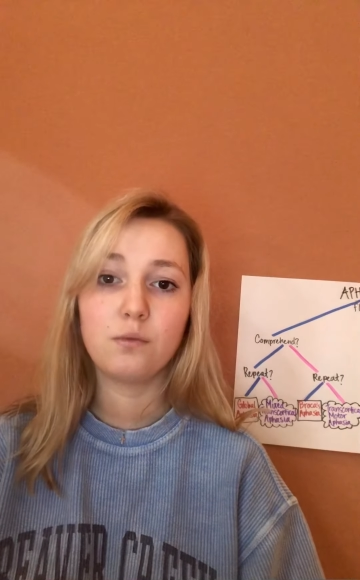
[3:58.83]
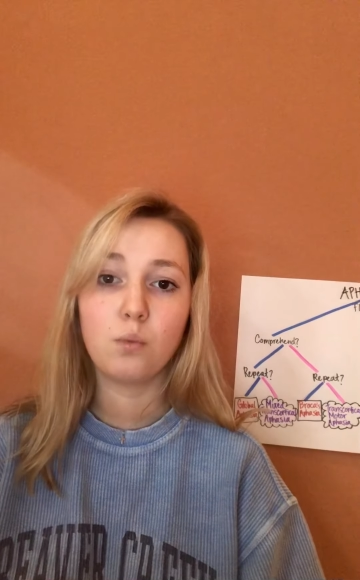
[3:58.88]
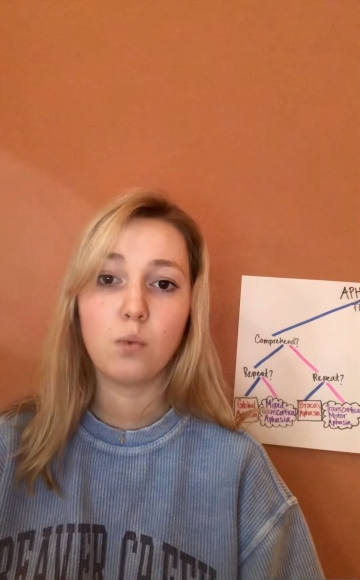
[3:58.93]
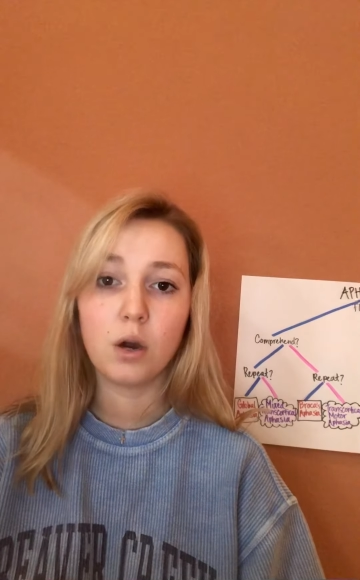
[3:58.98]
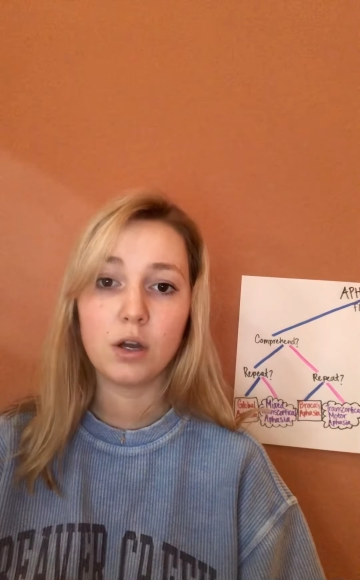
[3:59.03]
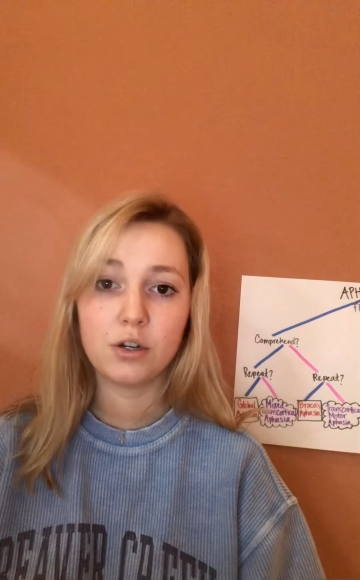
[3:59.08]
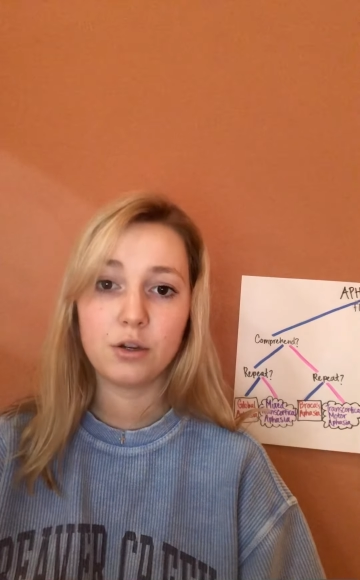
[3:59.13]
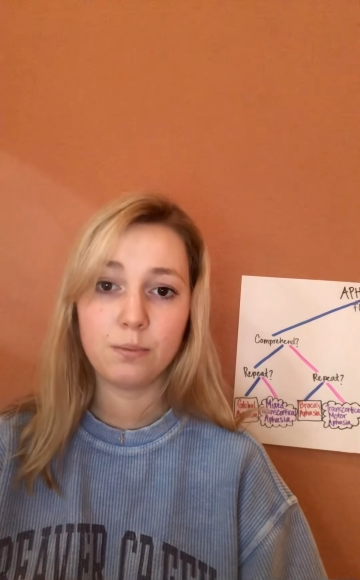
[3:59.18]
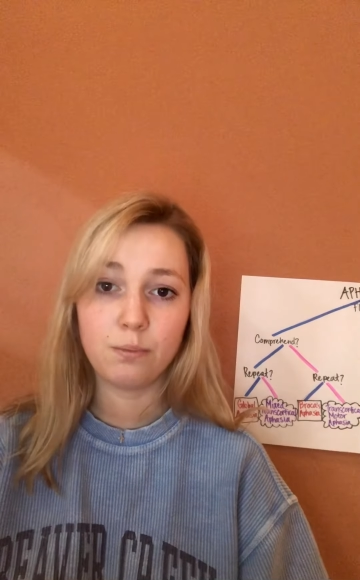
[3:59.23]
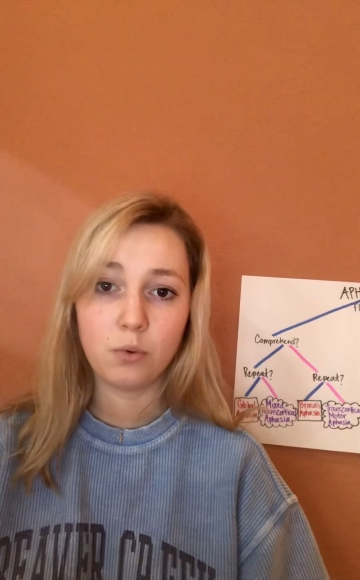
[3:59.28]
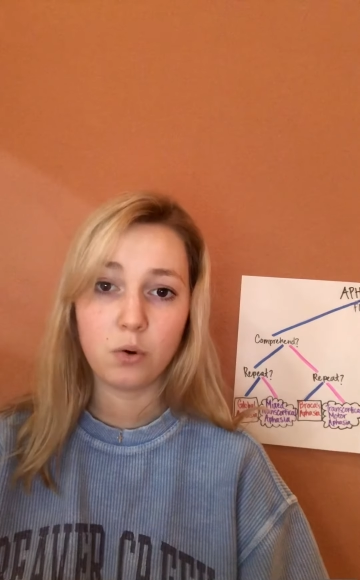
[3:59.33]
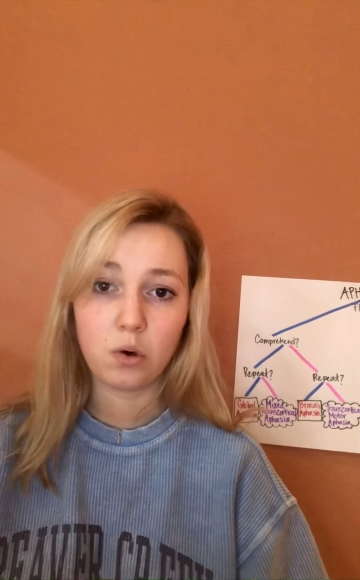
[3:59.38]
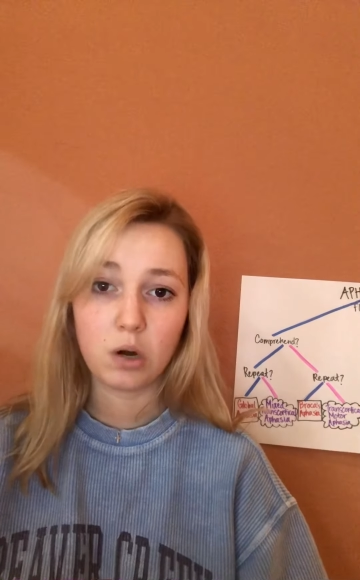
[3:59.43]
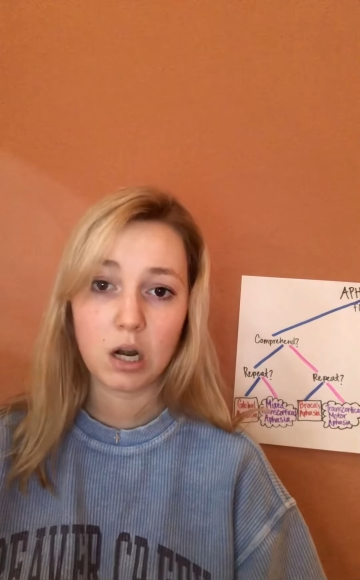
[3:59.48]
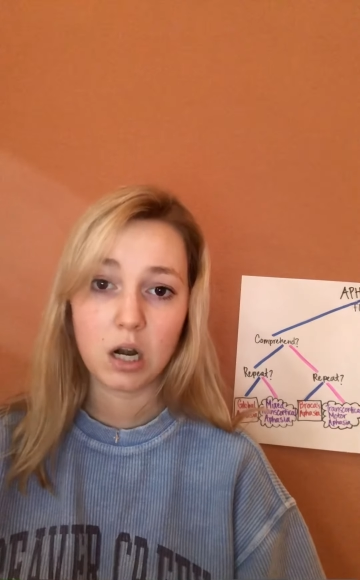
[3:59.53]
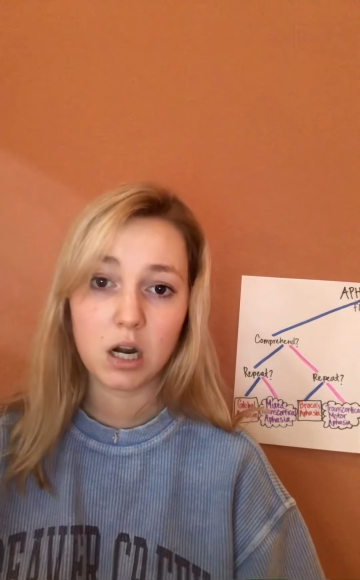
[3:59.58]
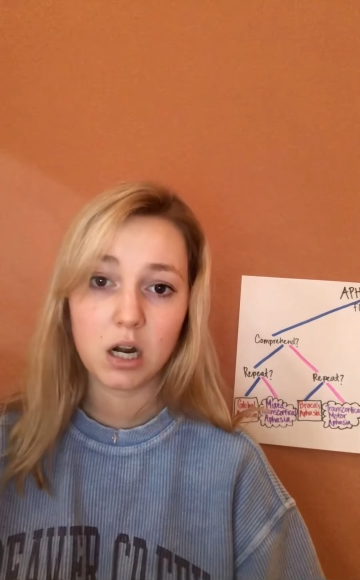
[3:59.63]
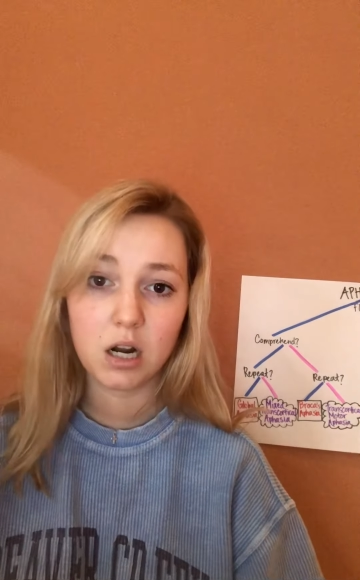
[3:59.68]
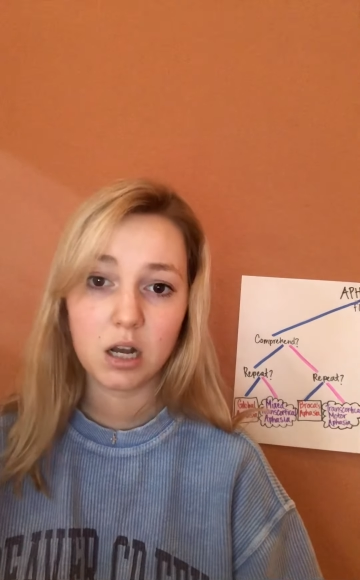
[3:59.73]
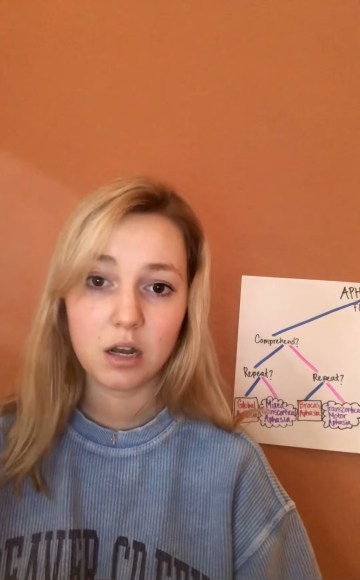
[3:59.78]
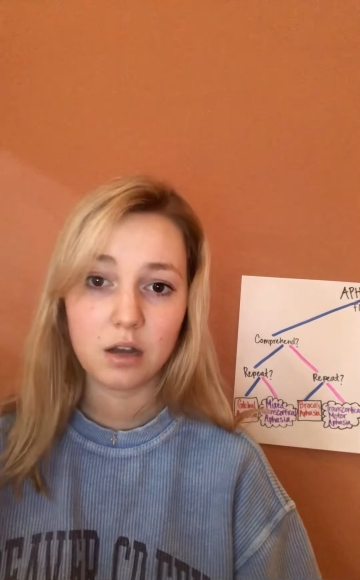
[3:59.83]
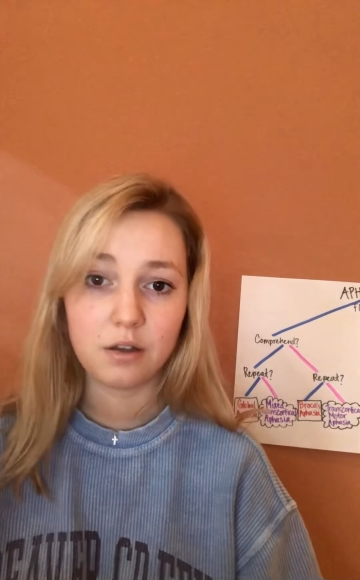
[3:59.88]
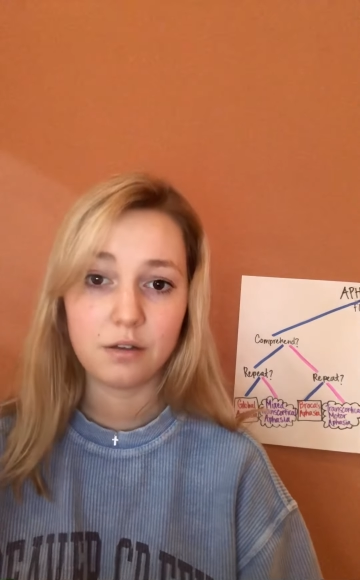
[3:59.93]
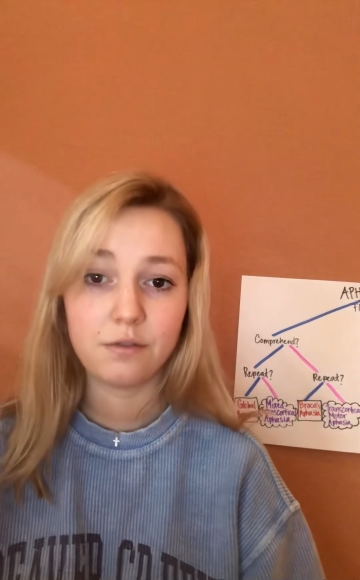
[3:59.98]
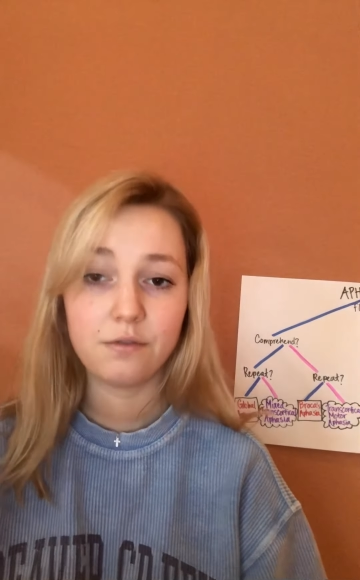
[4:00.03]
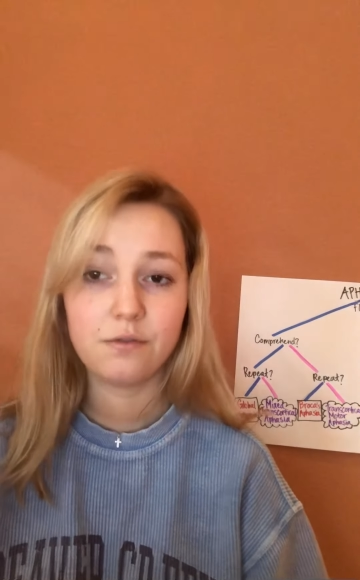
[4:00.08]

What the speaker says: one or more of